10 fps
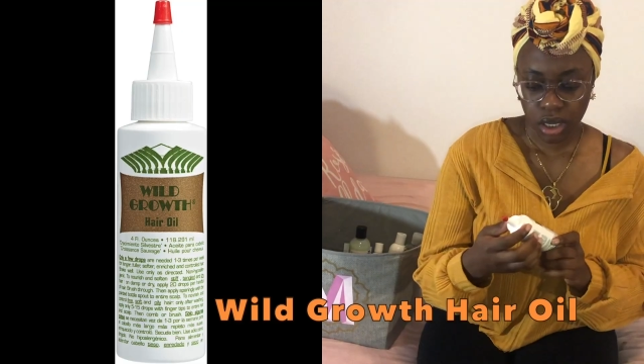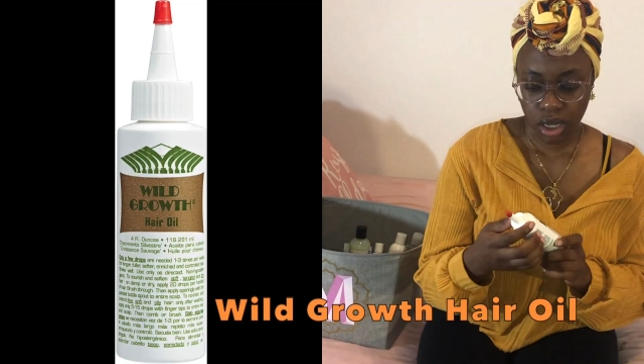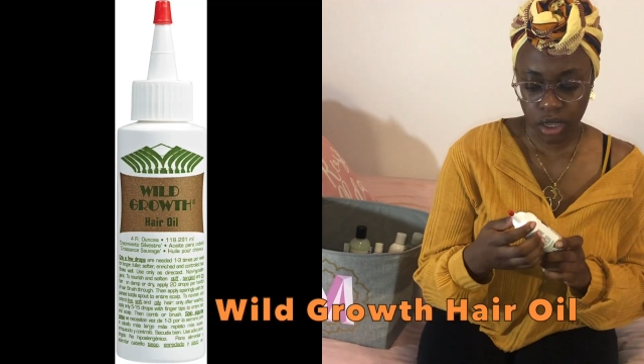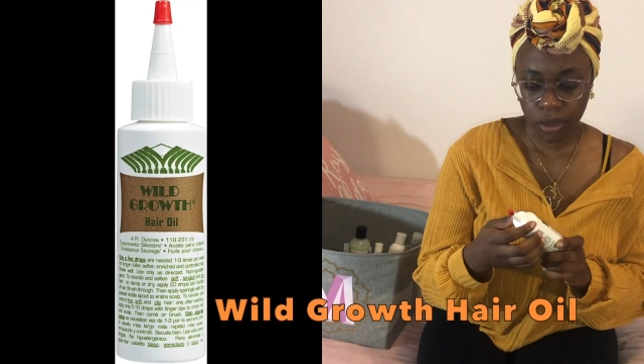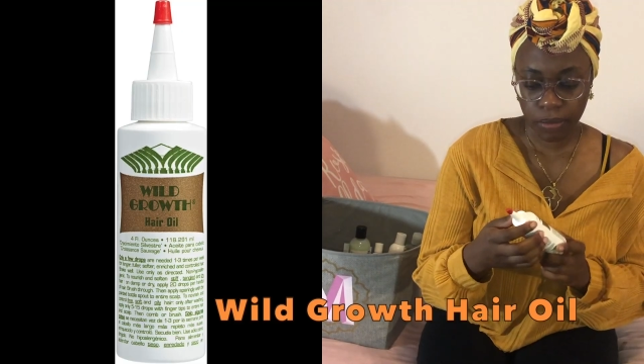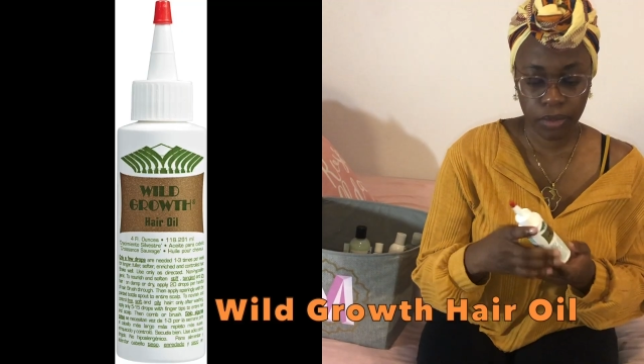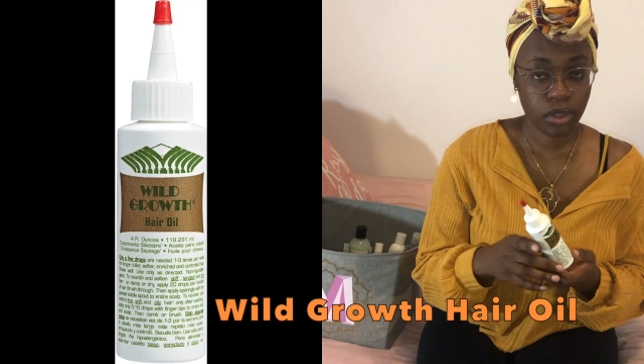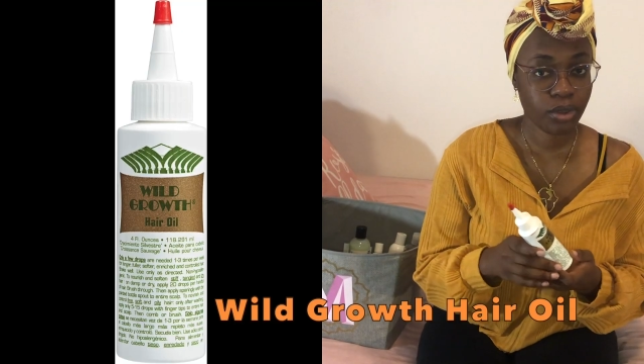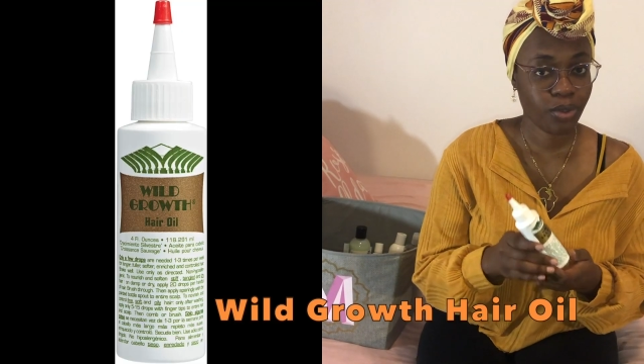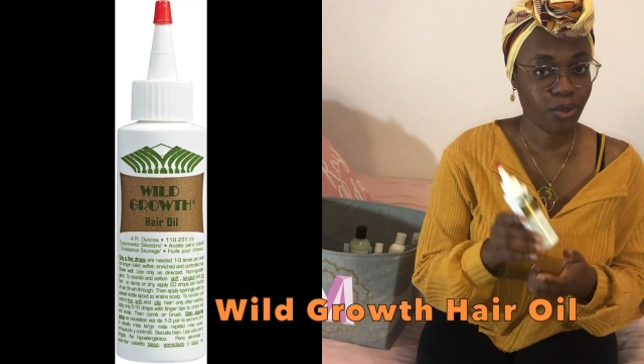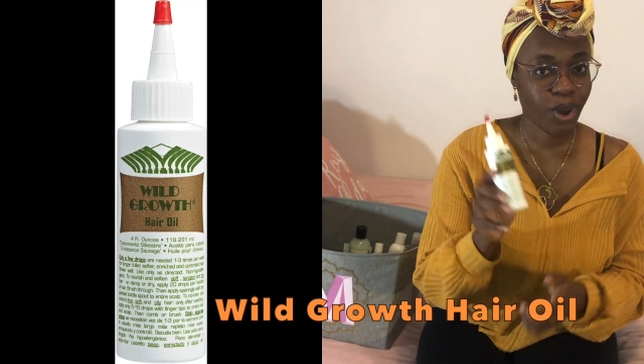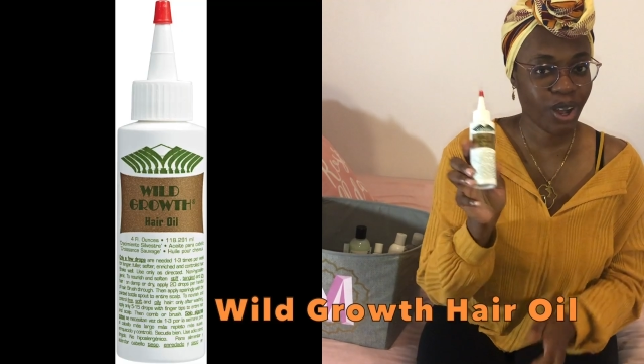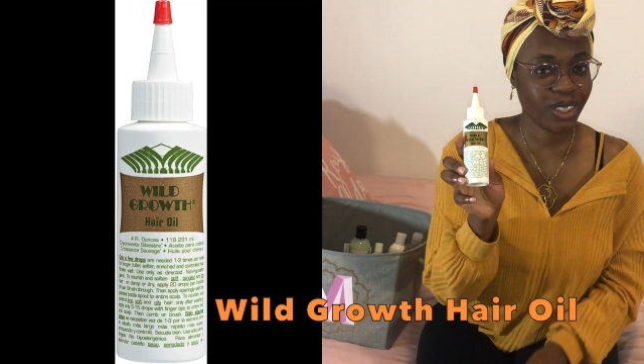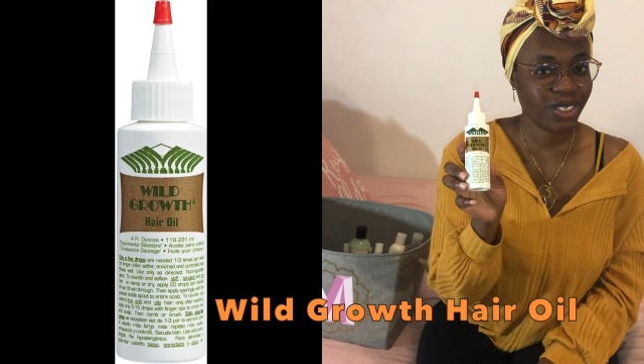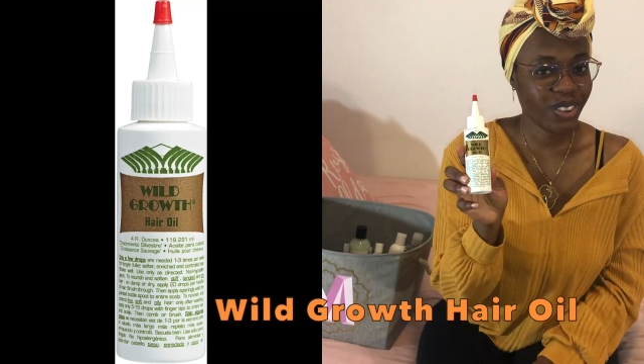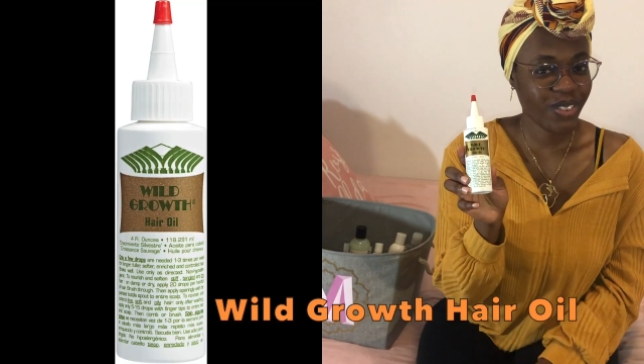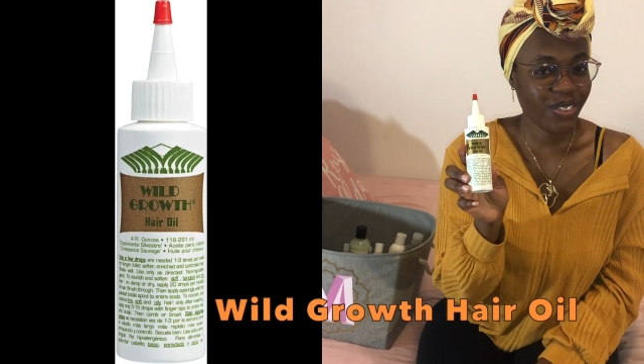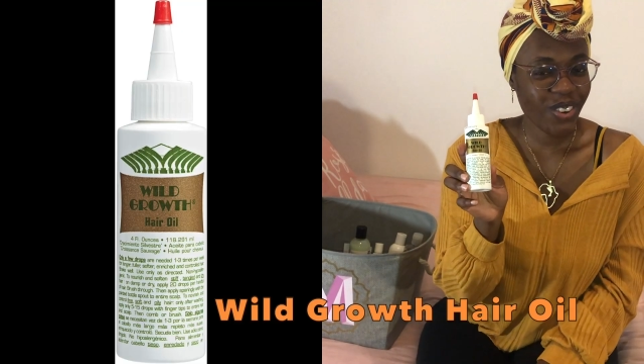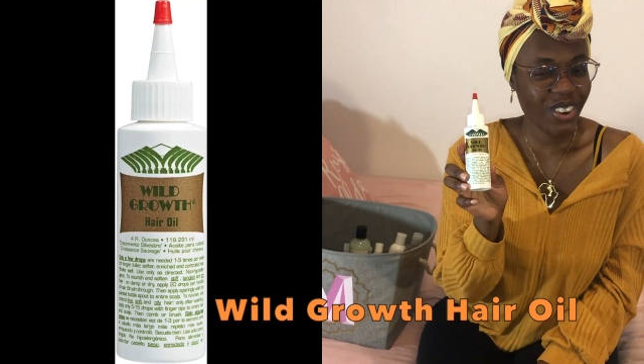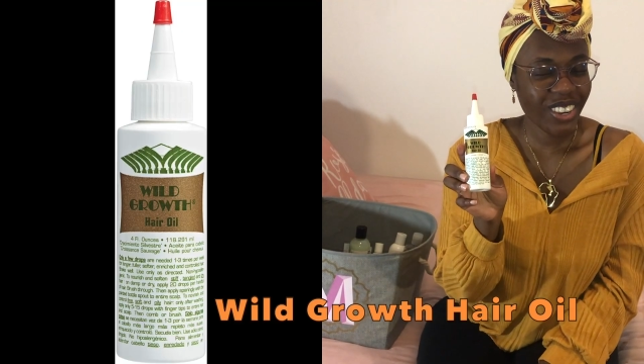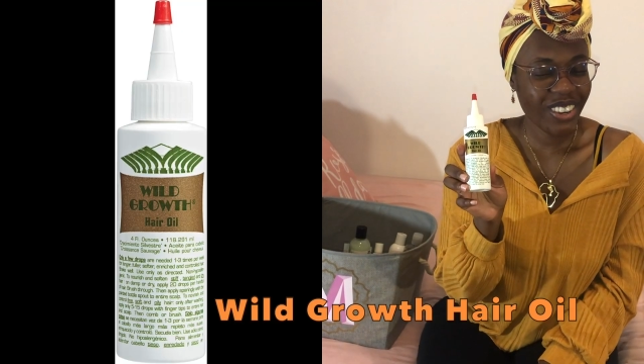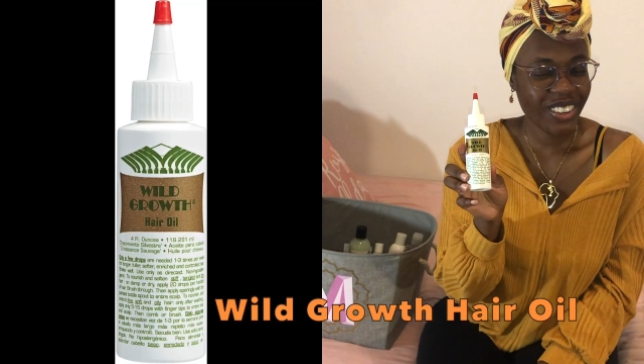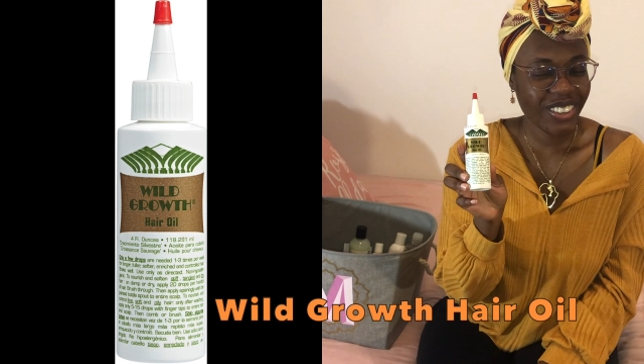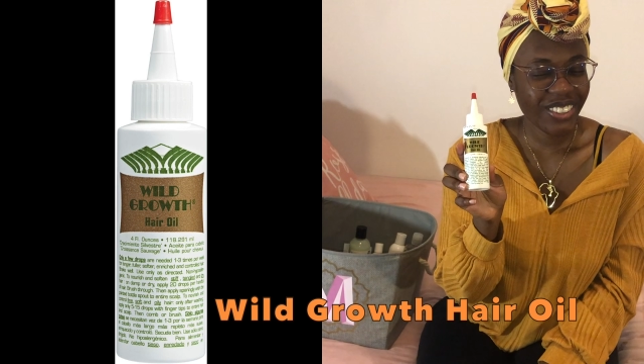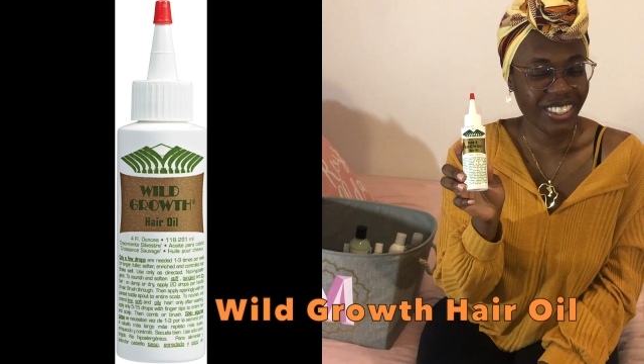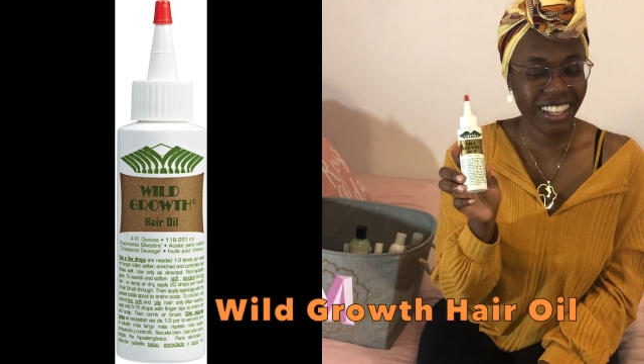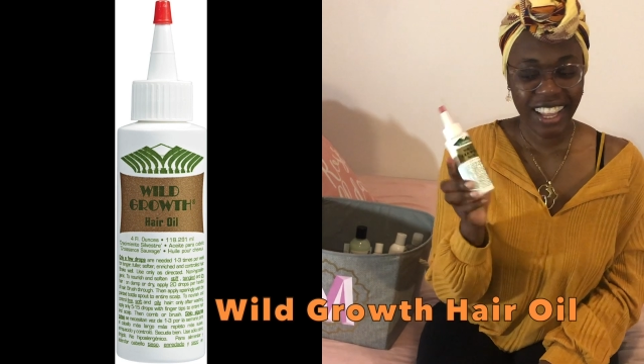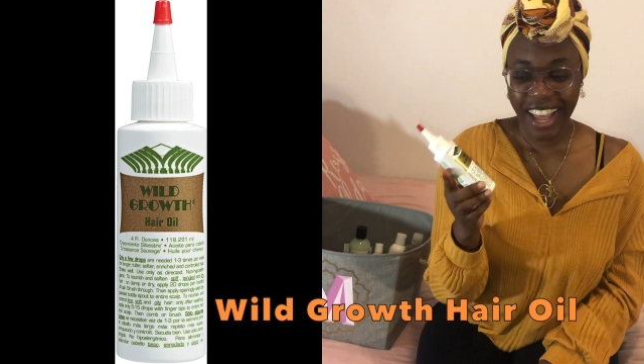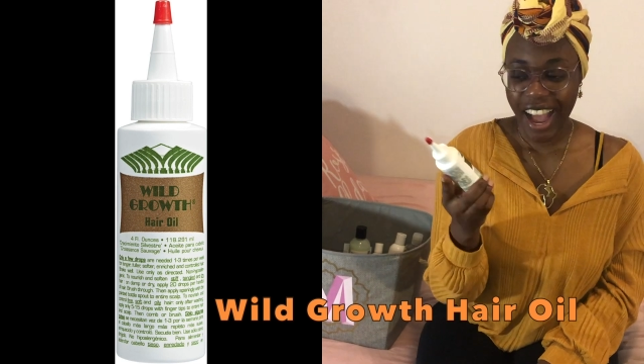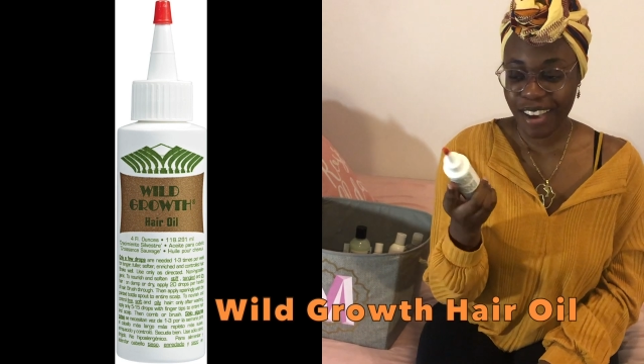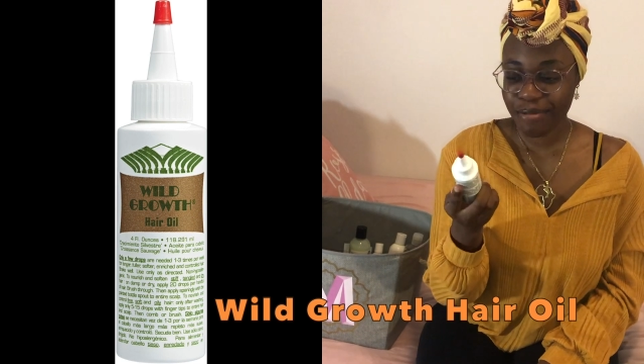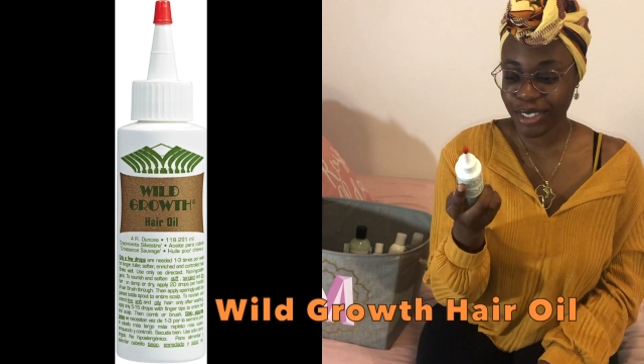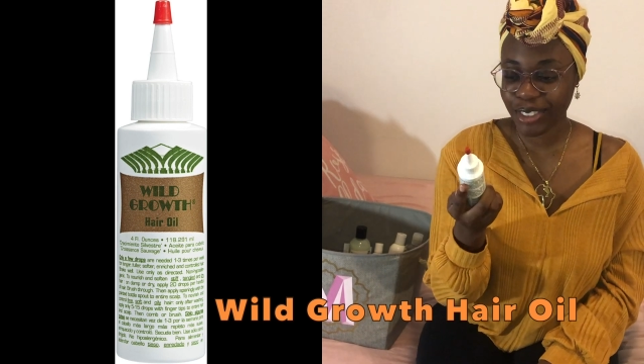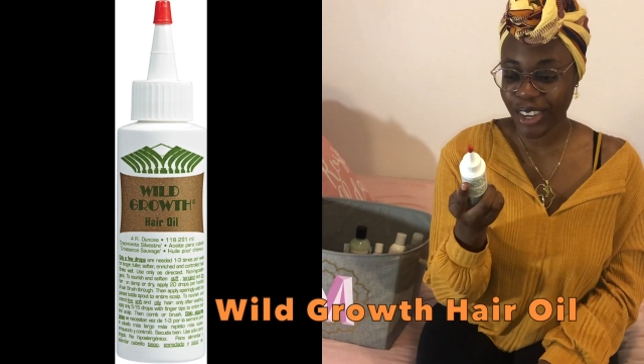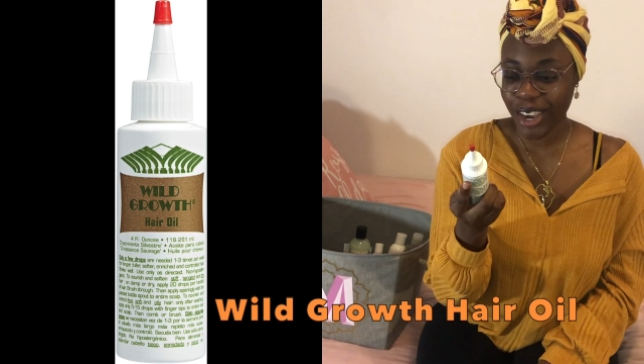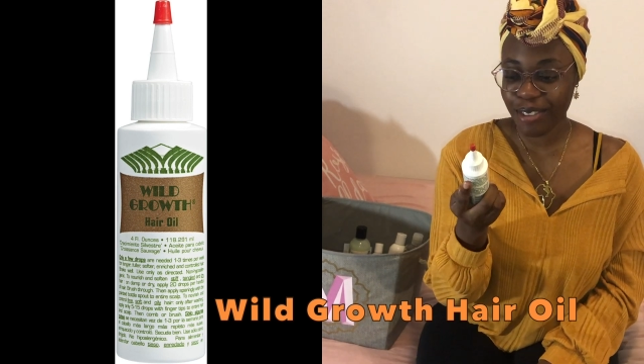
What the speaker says: Wild Growth Oil. I've been